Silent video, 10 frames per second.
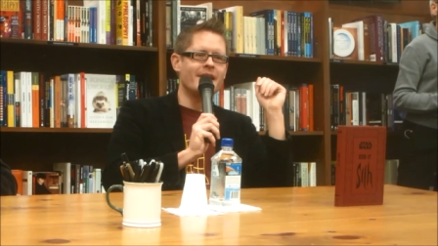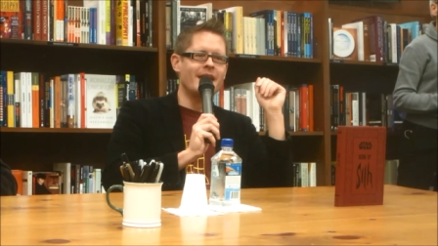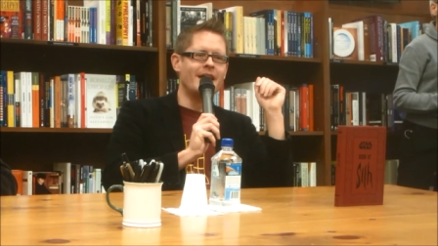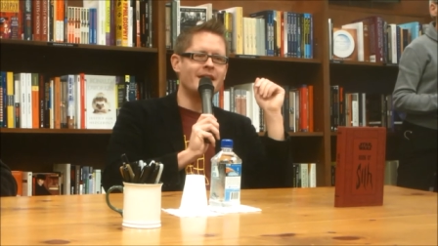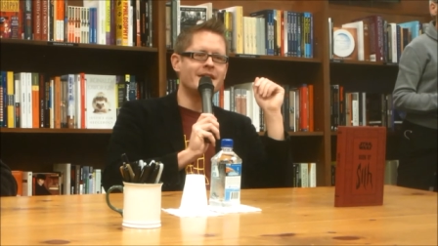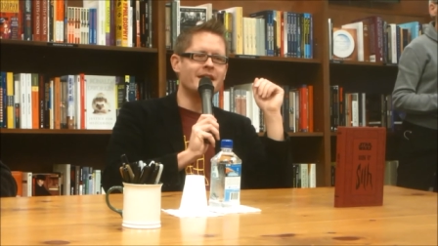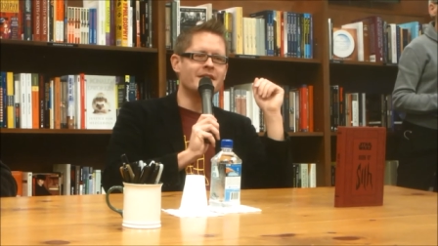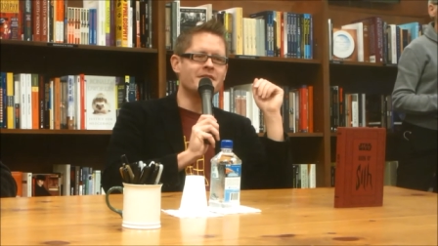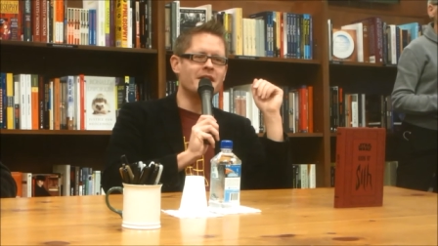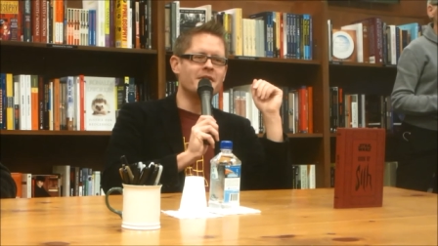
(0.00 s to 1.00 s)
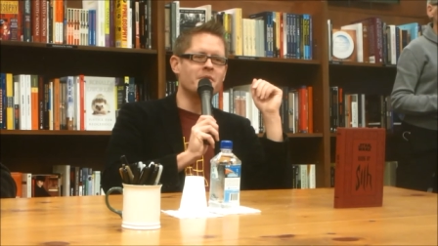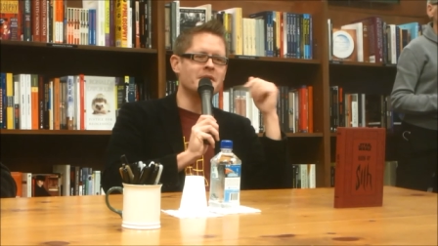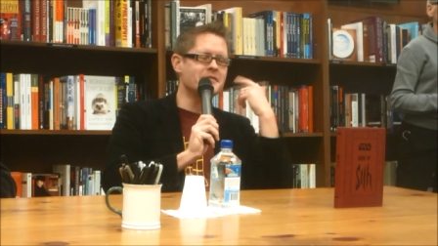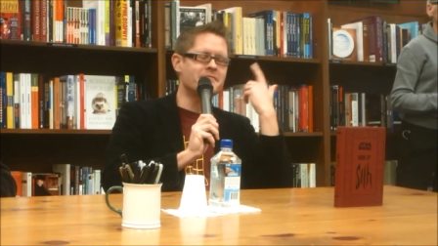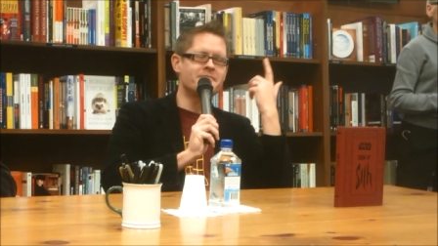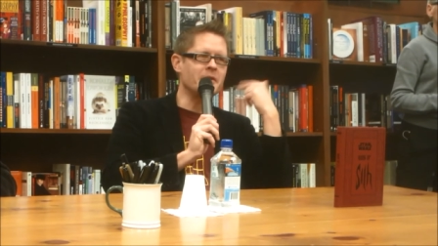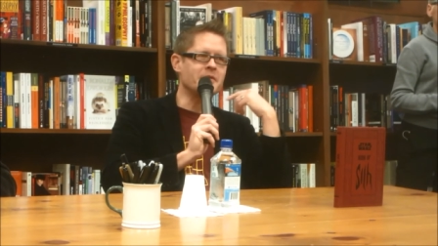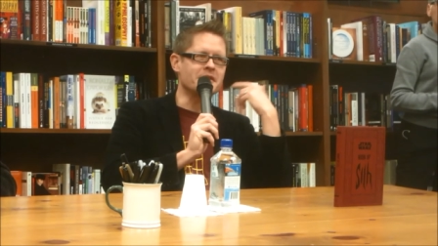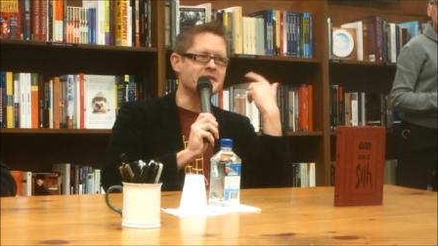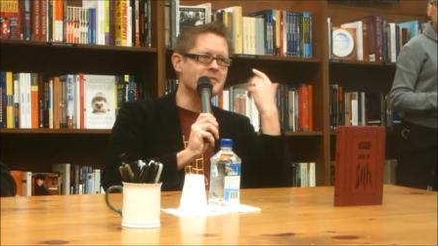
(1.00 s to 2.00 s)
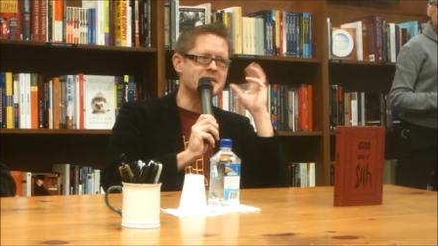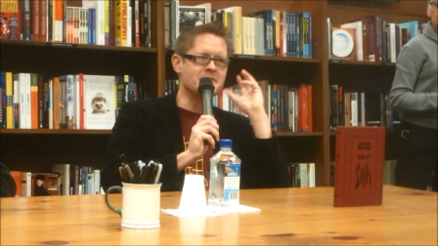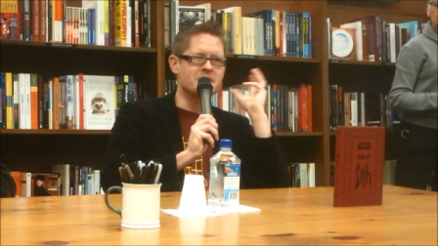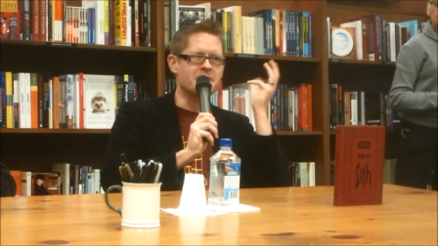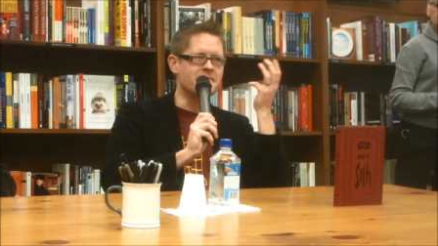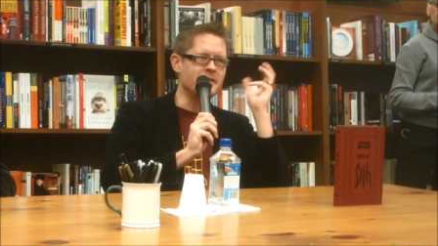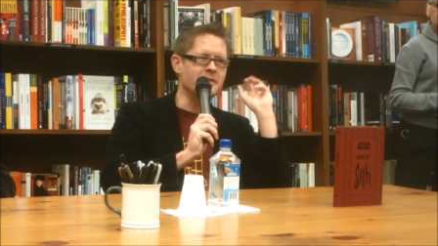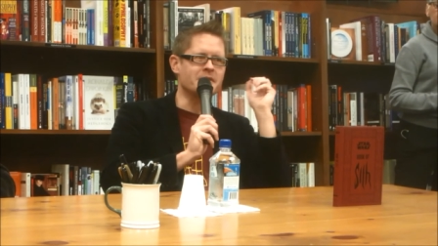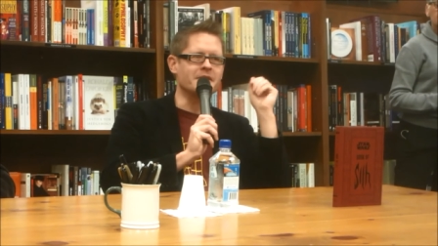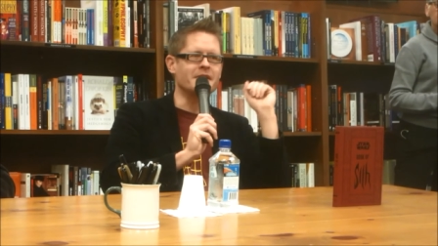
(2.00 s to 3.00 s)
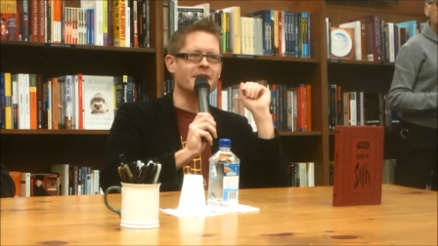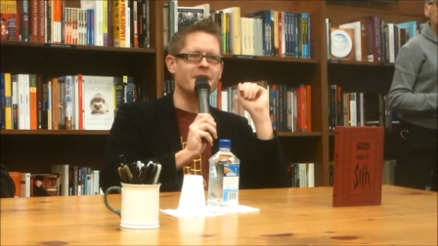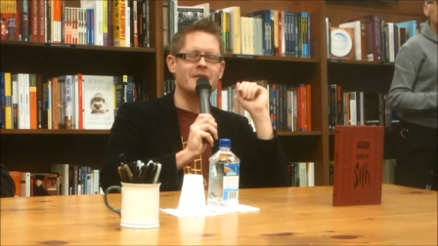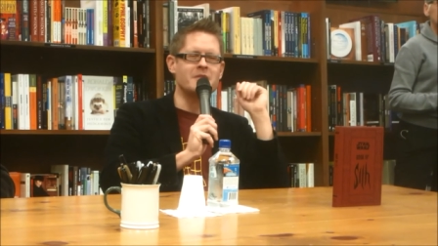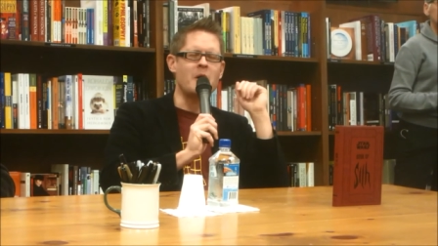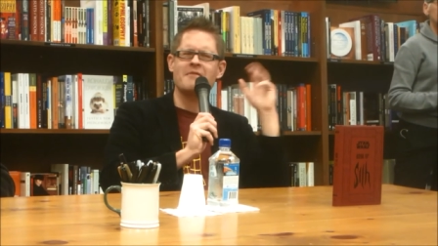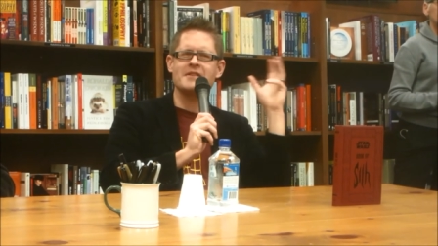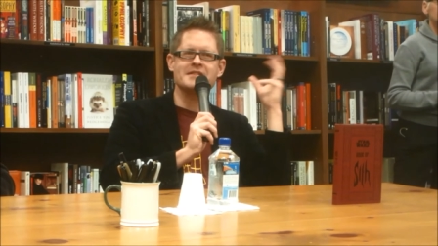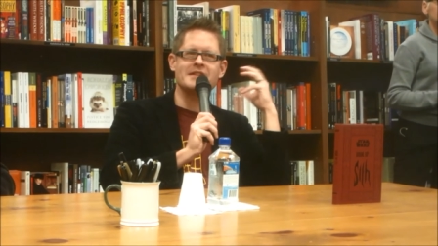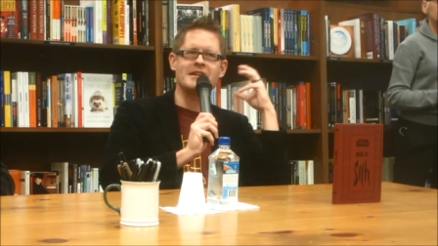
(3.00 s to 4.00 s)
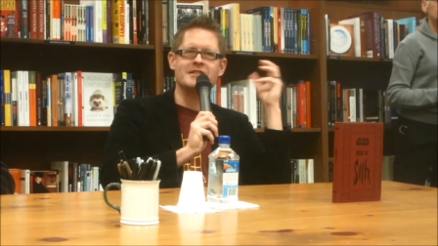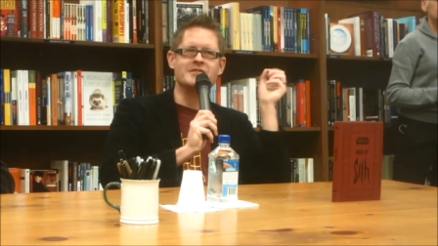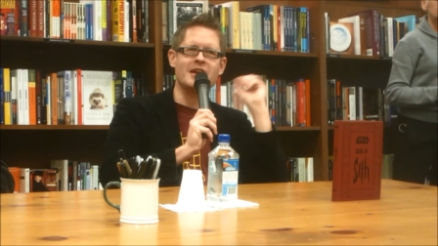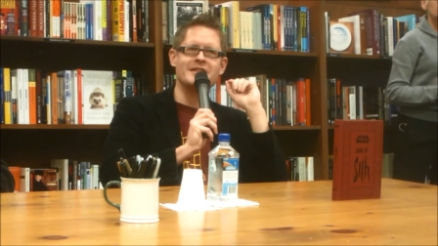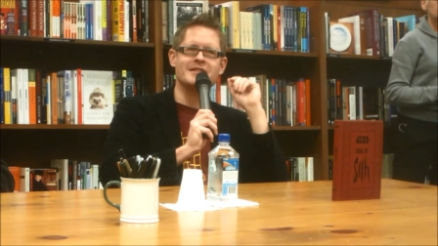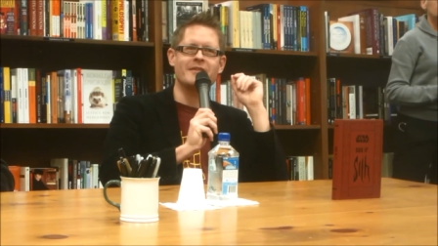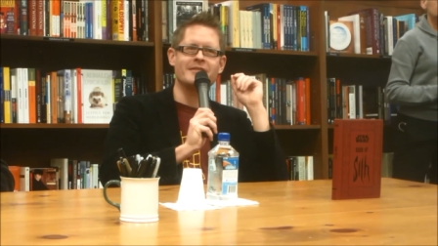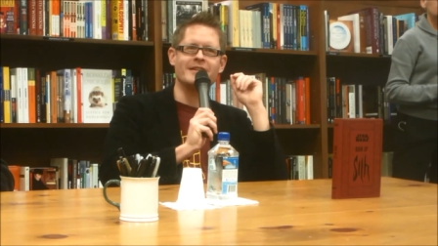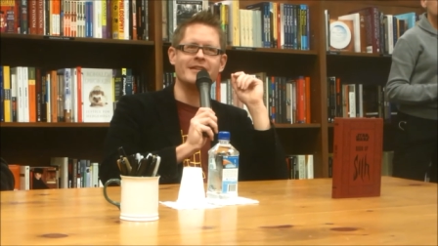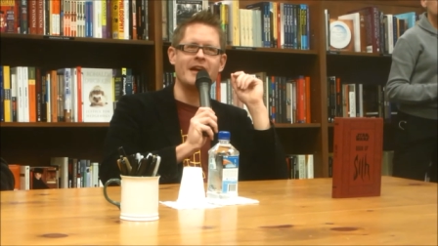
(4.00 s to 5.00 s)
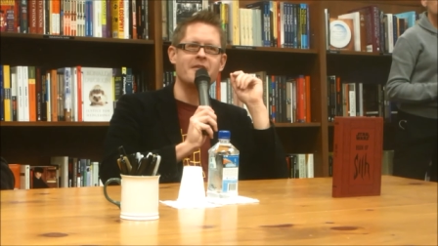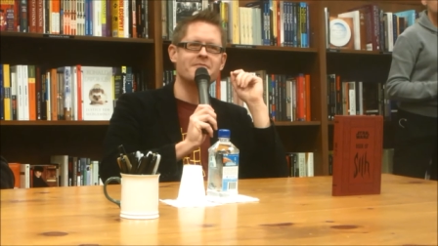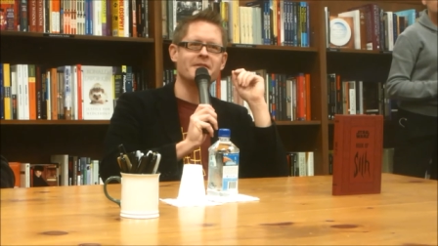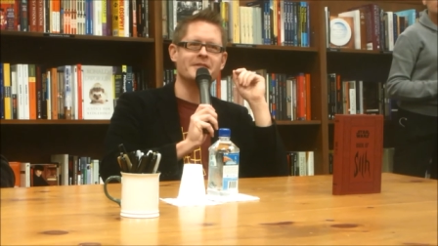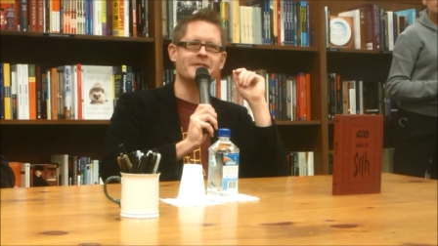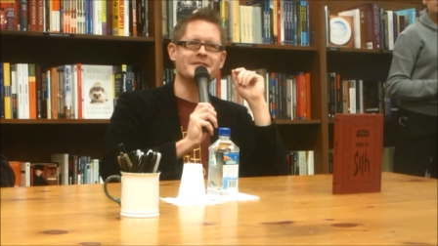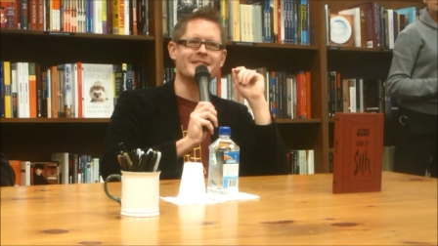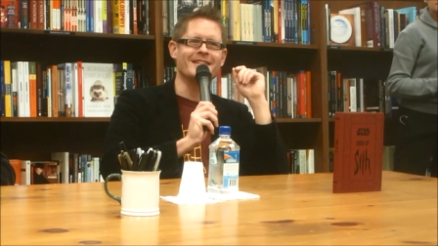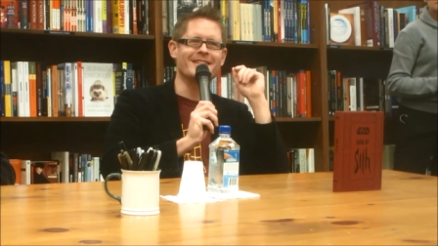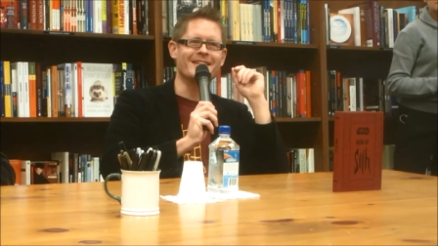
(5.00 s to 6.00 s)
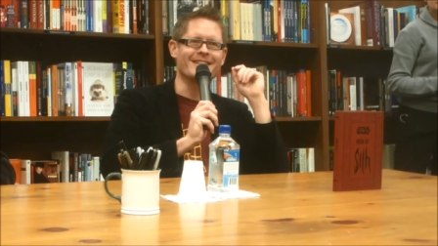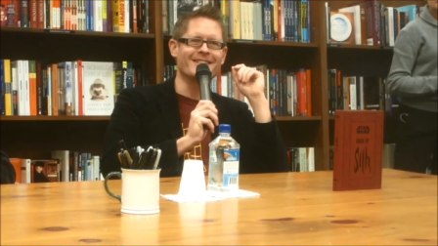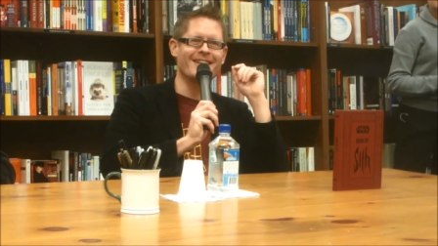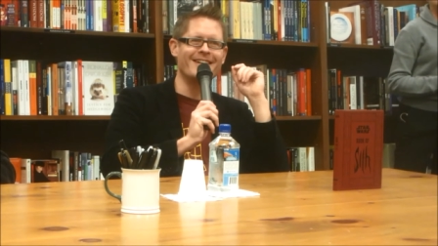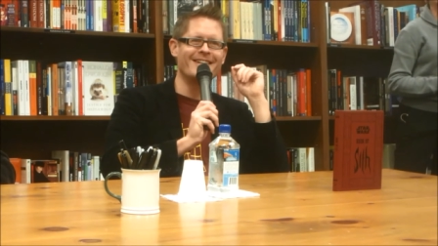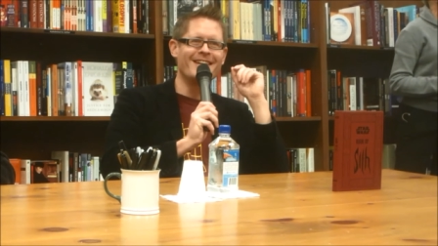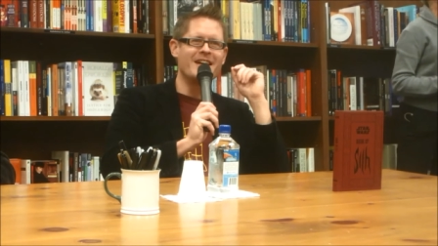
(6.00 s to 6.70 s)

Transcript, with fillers: and uh, try, where's the filter? There's gonna be some sort of filter, you know. How, how, often does he need to change out the air filters in the thing, right?